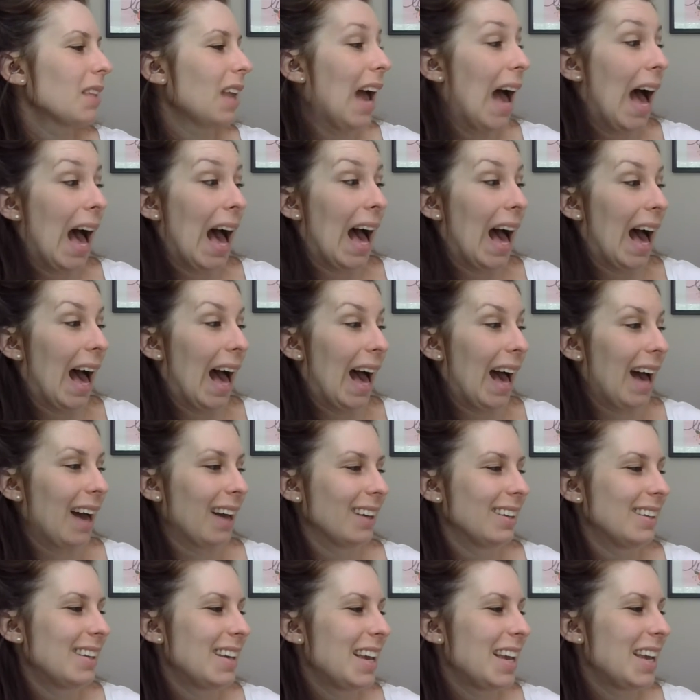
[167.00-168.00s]
Ha ha,
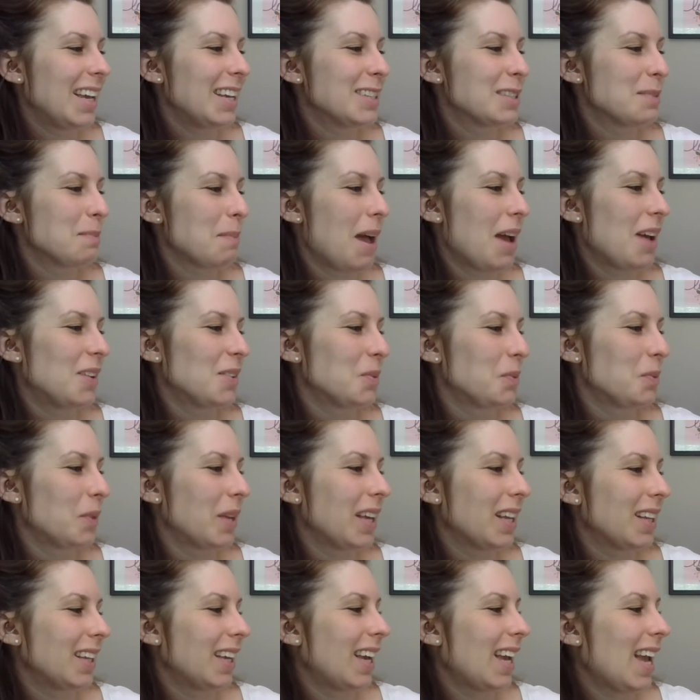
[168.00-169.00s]
he smiled
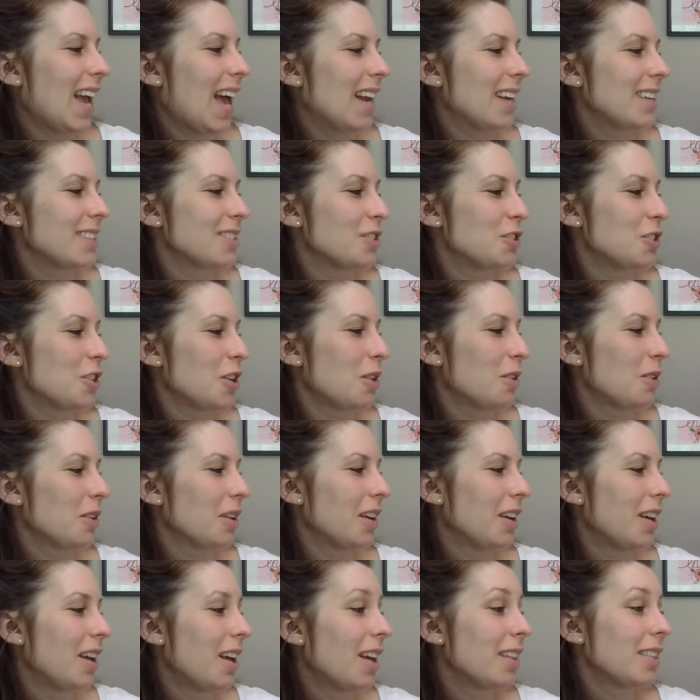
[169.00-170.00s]
weakly at his joke.
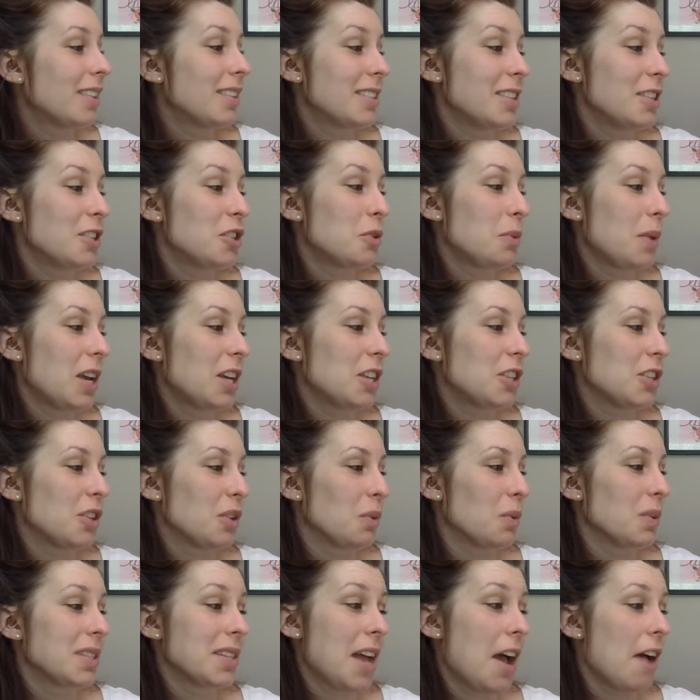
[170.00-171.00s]
The situation
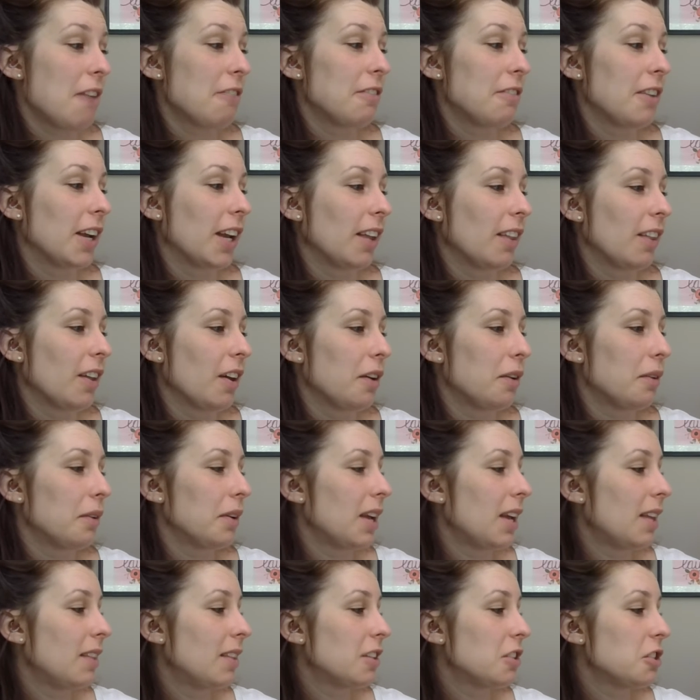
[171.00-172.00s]
was not funny, though.
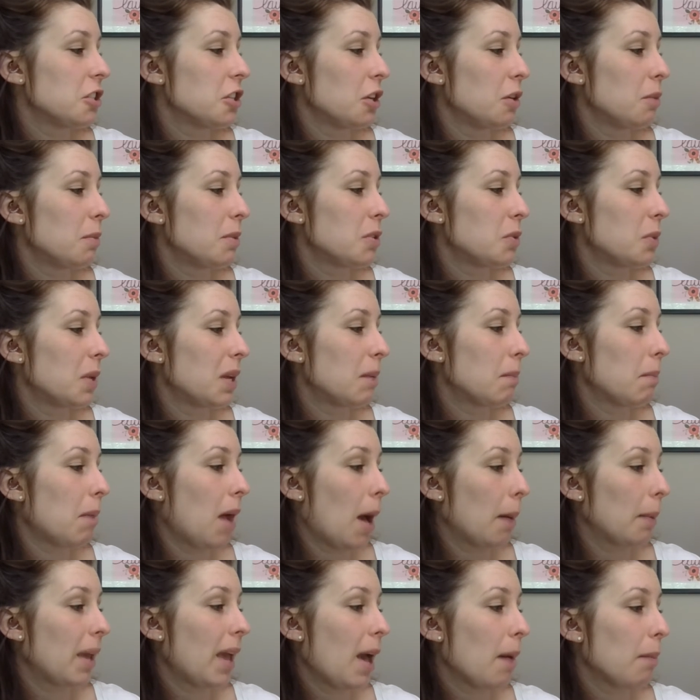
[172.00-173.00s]
In the chill between
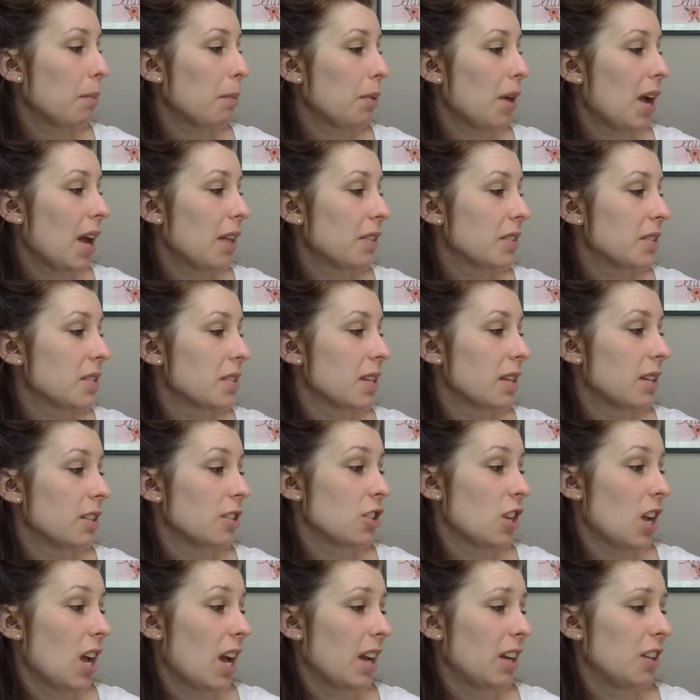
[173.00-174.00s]
bobcat breaths,
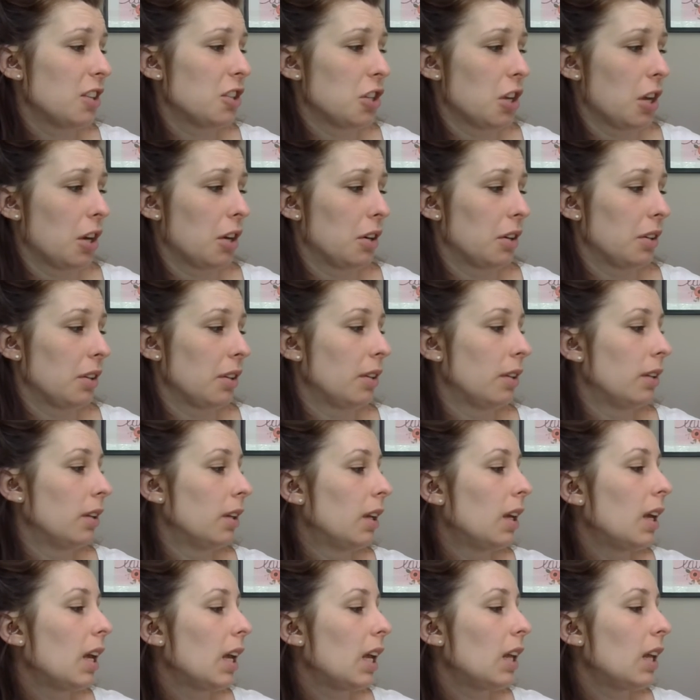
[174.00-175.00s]
Chai shuddered.
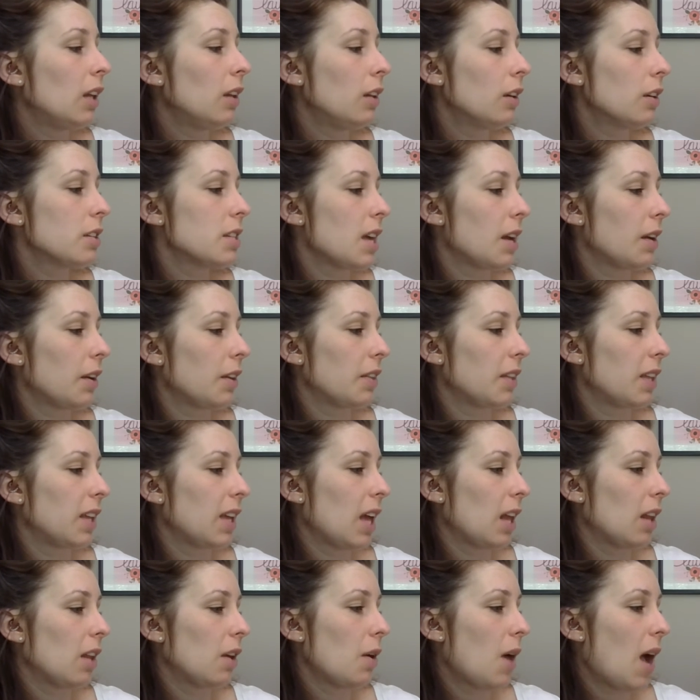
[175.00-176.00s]
He looked out at the
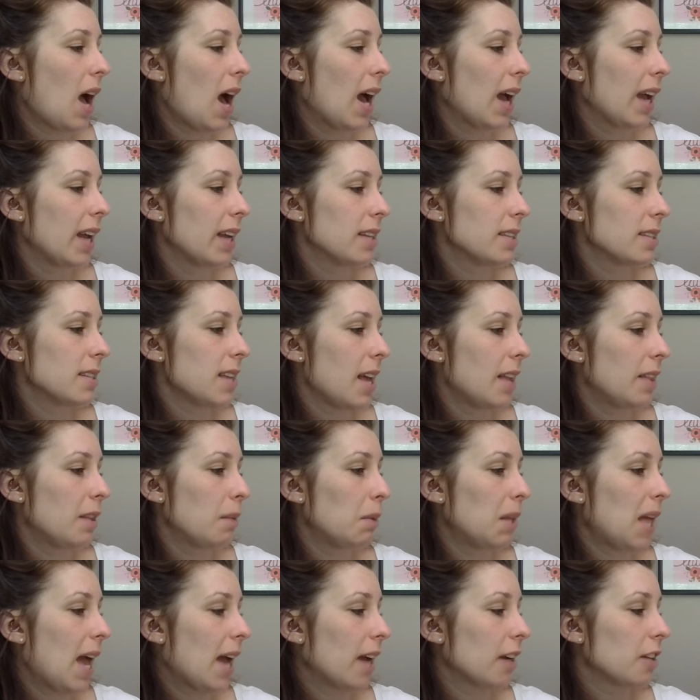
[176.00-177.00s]
yellow eyes and the
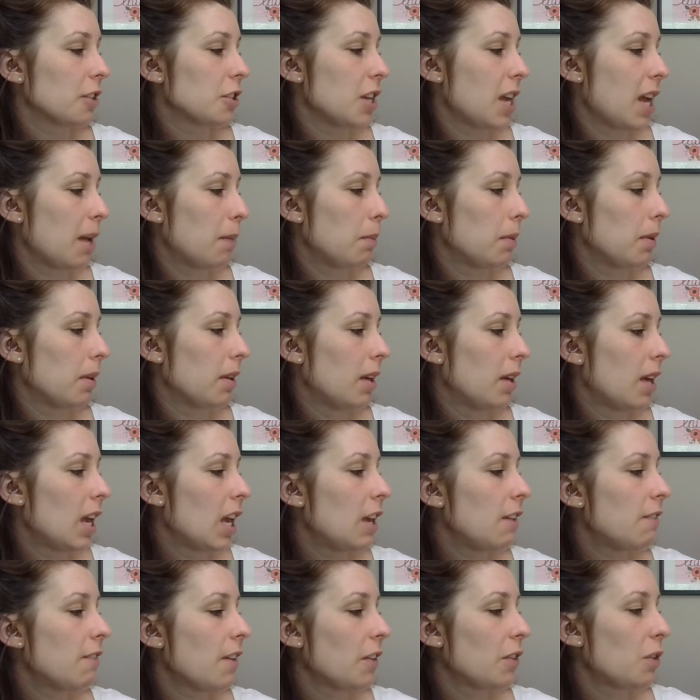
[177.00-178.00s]
black shape.
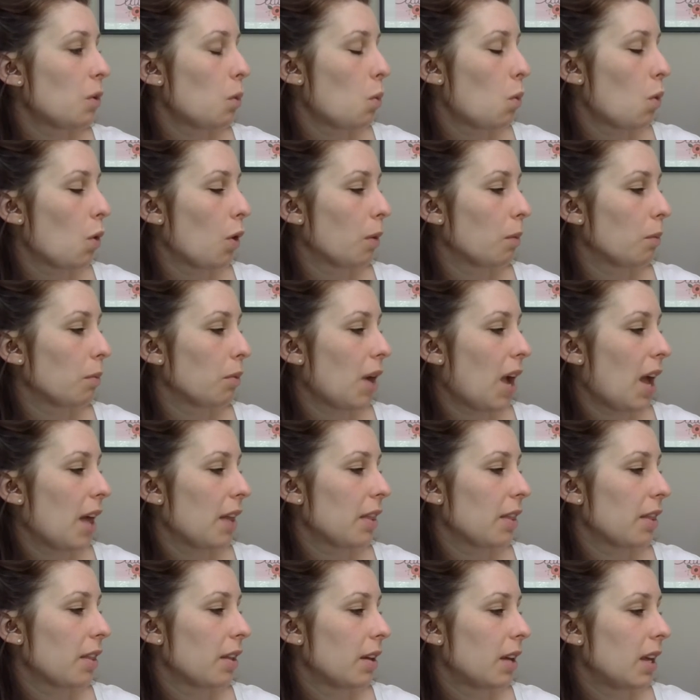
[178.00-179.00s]
He felt the warm breath.
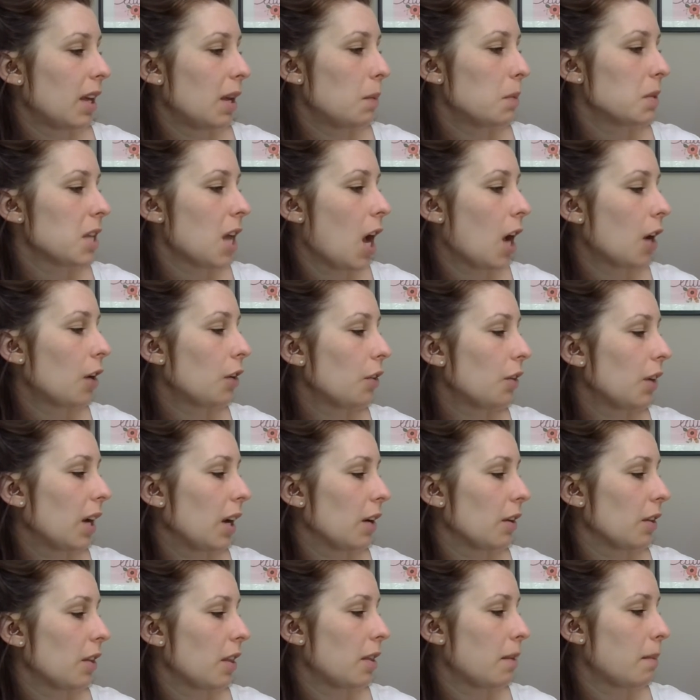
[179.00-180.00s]
He was
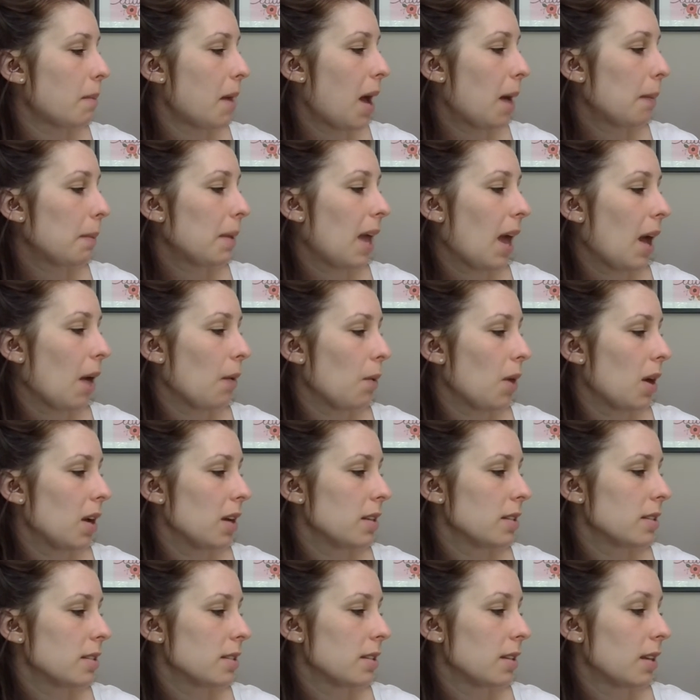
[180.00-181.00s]
hungrier than the bobcat
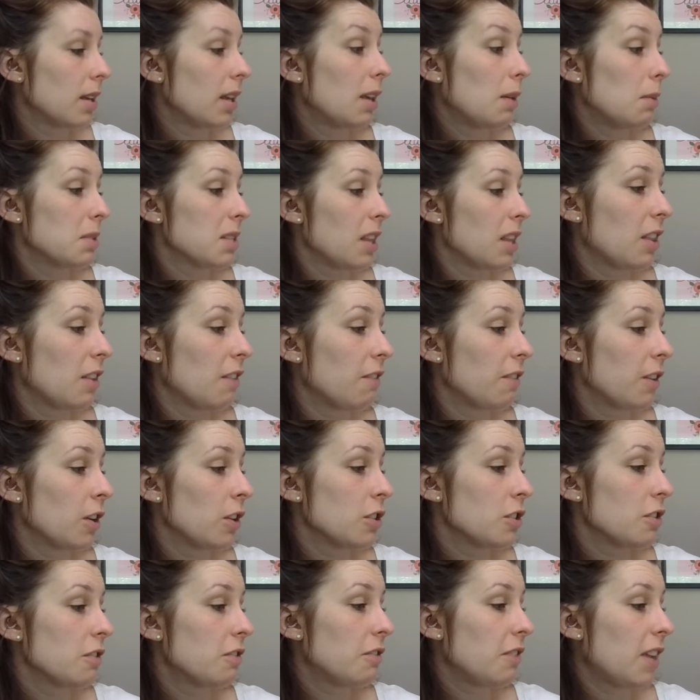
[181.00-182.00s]
was. He was
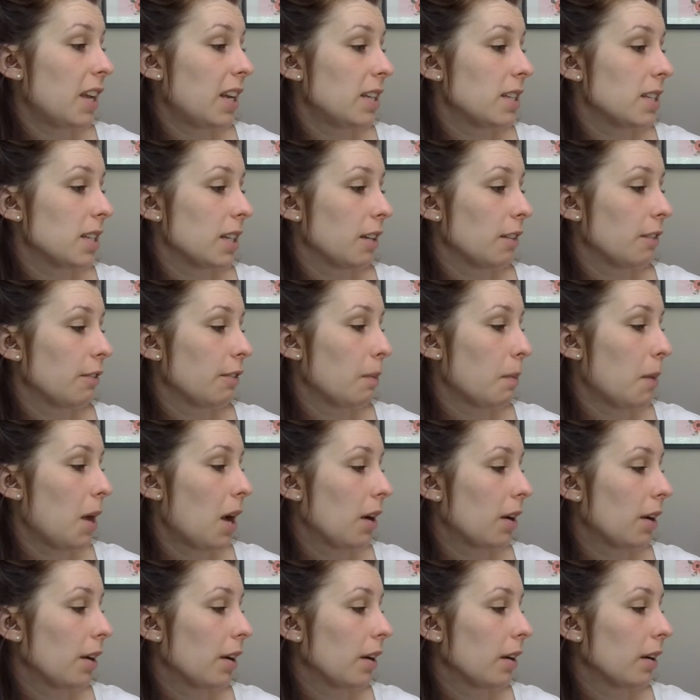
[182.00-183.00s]
verge of fainting from
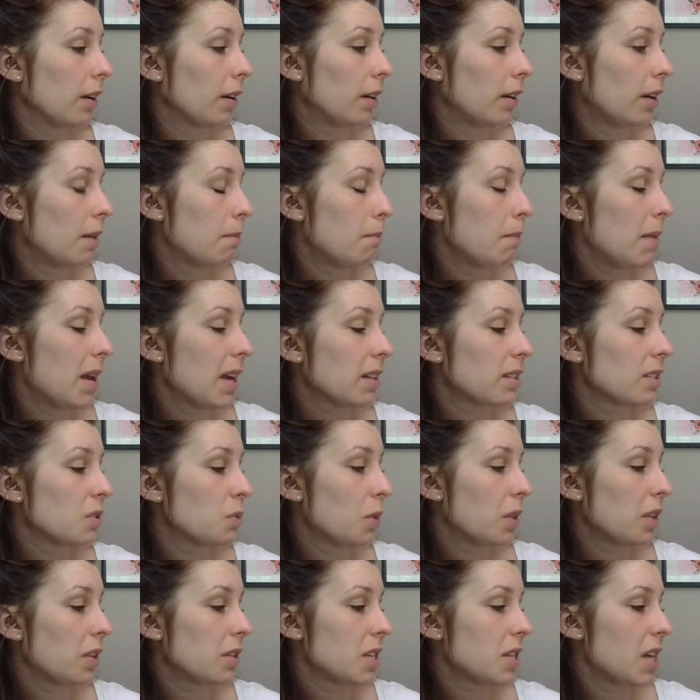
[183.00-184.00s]
hunger, mixed
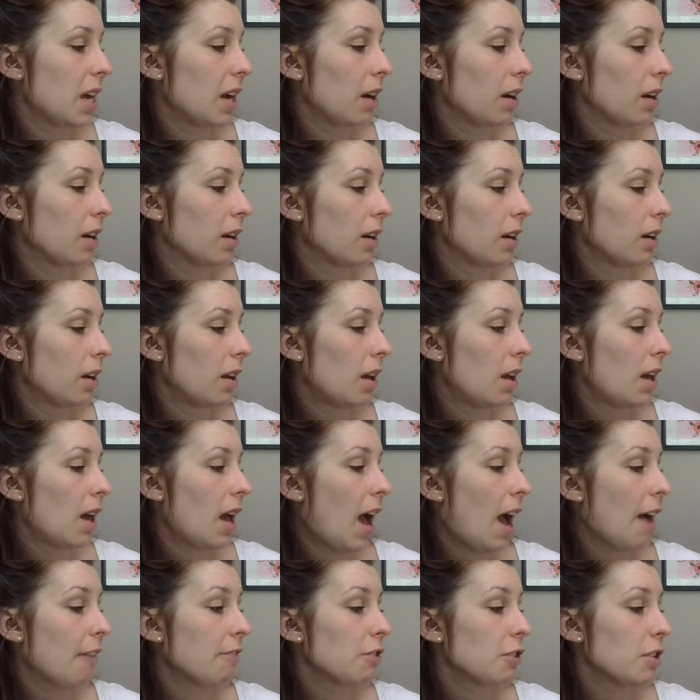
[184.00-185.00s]
with terror.
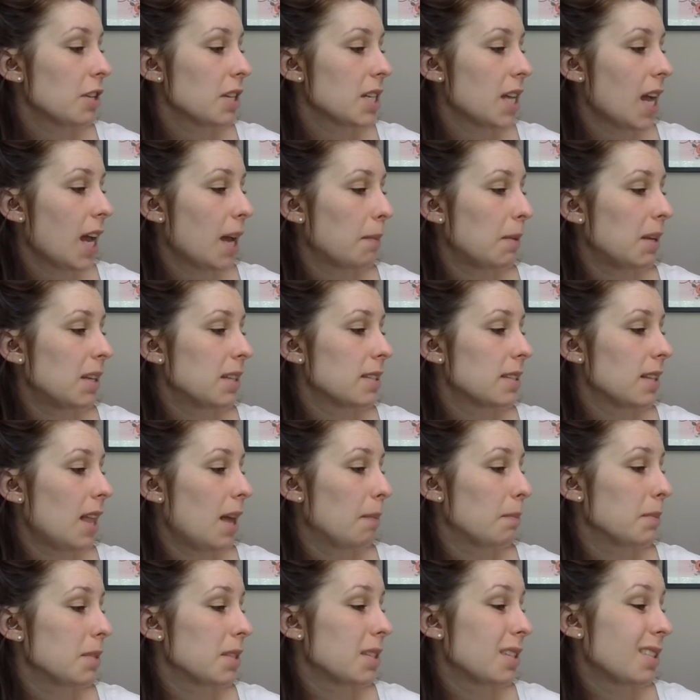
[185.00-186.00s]
After a time, he
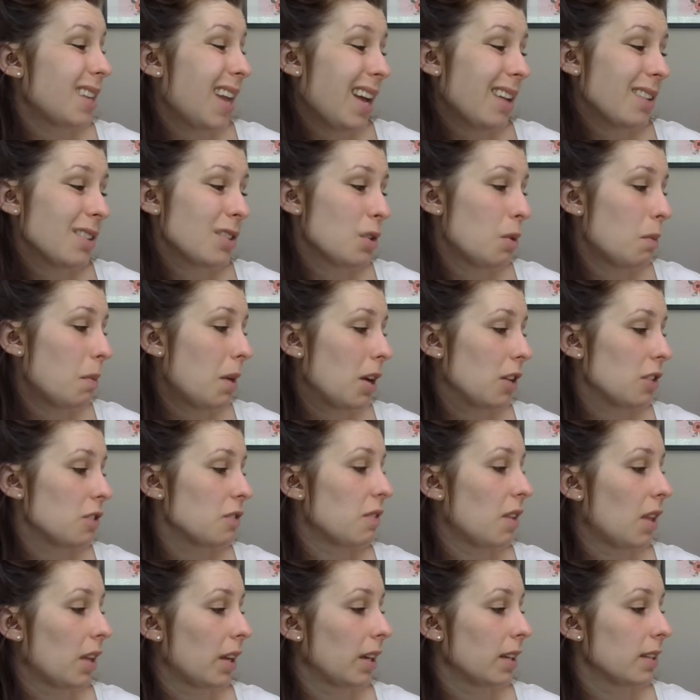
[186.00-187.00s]
slumped, not so much
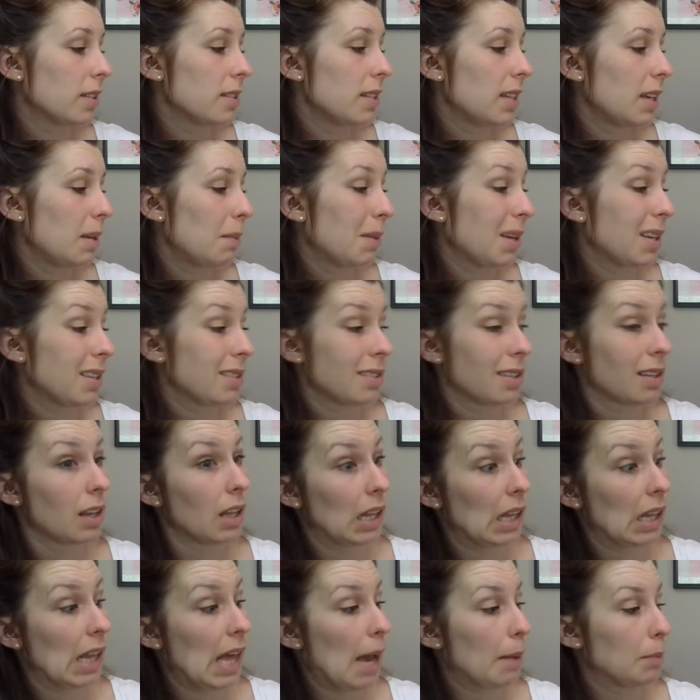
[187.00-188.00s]
falling asleep as
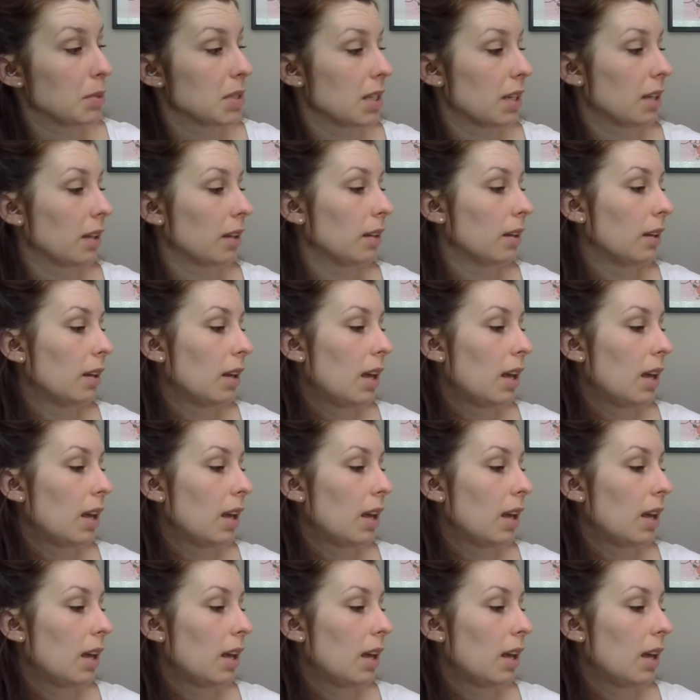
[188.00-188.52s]
collapsing.